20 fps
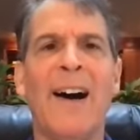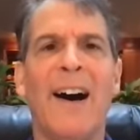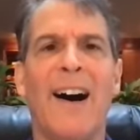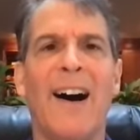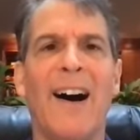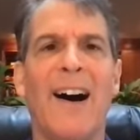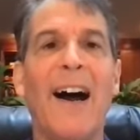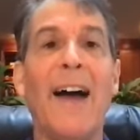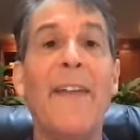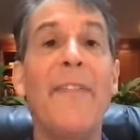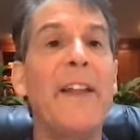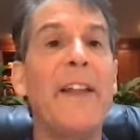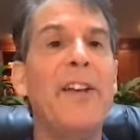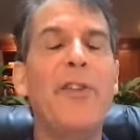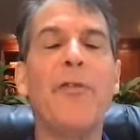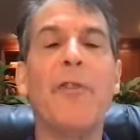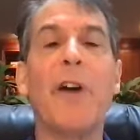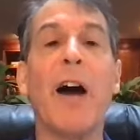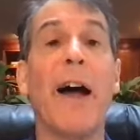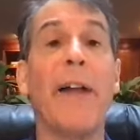And then
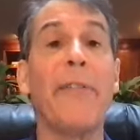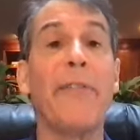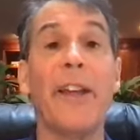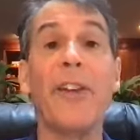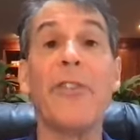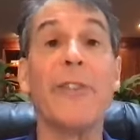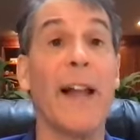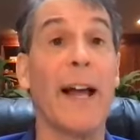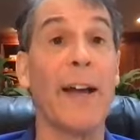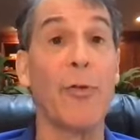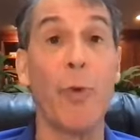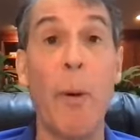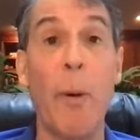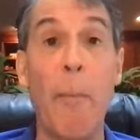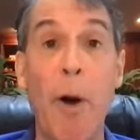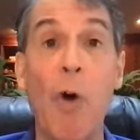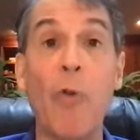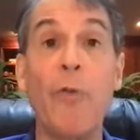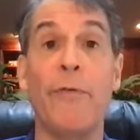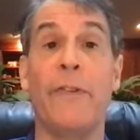you've got things like
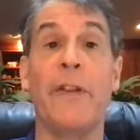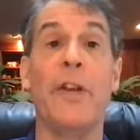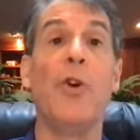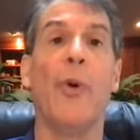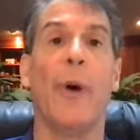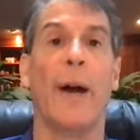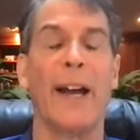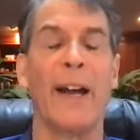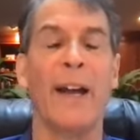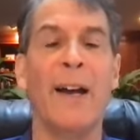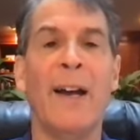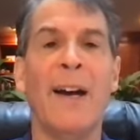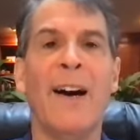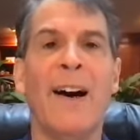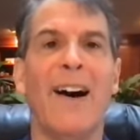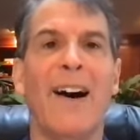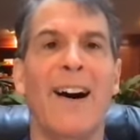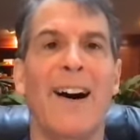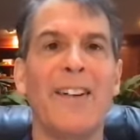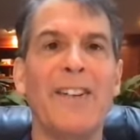remote viewing.
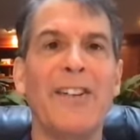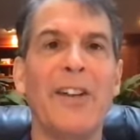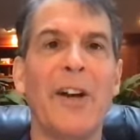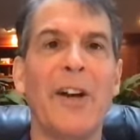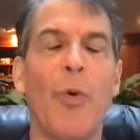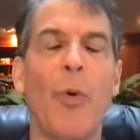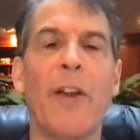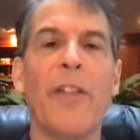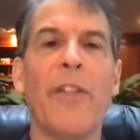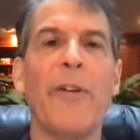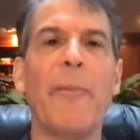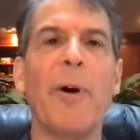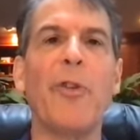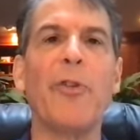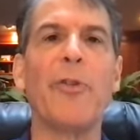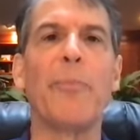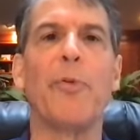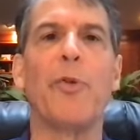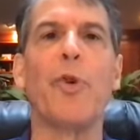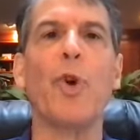One of the
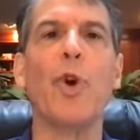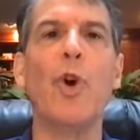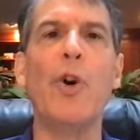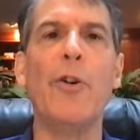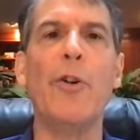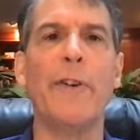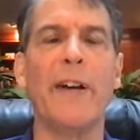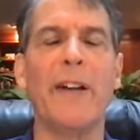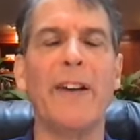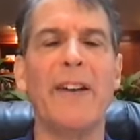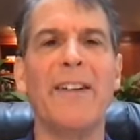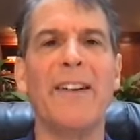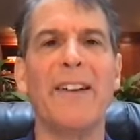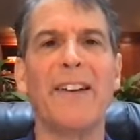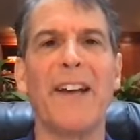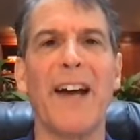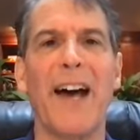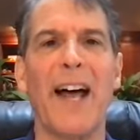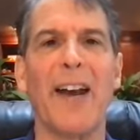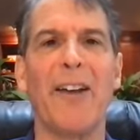most proven
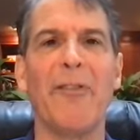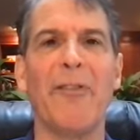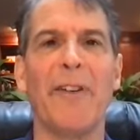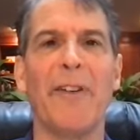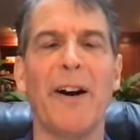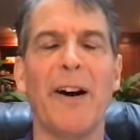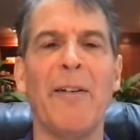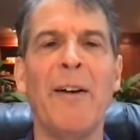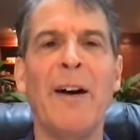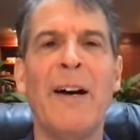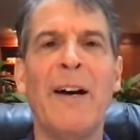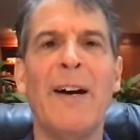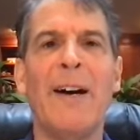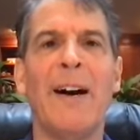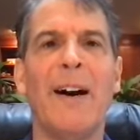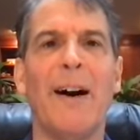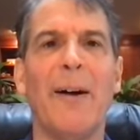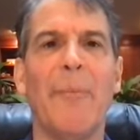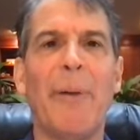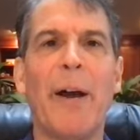kind of
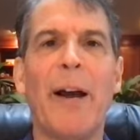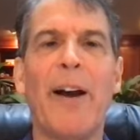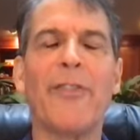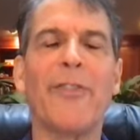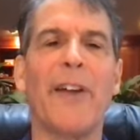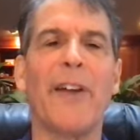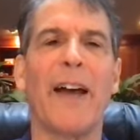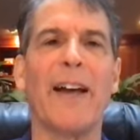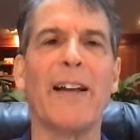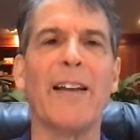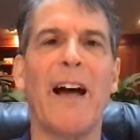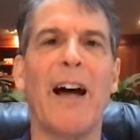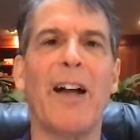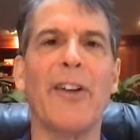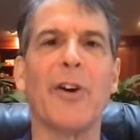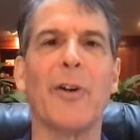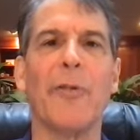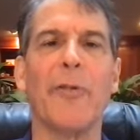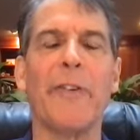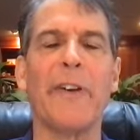
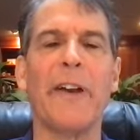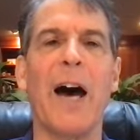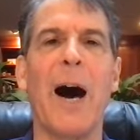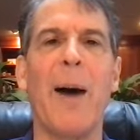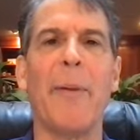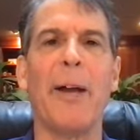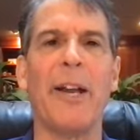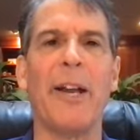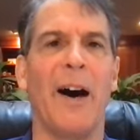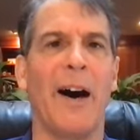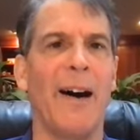parapsychological phenomena.